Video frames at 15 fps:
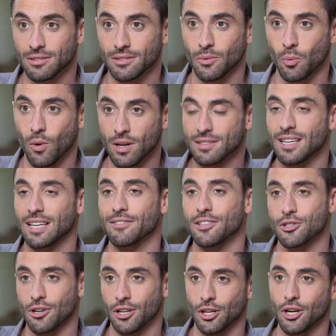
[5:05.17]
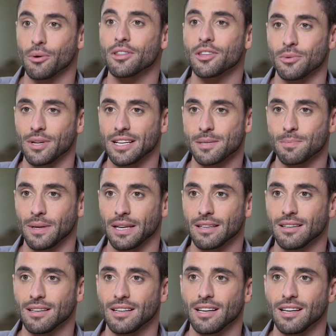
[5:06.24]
once I even started going through ESP.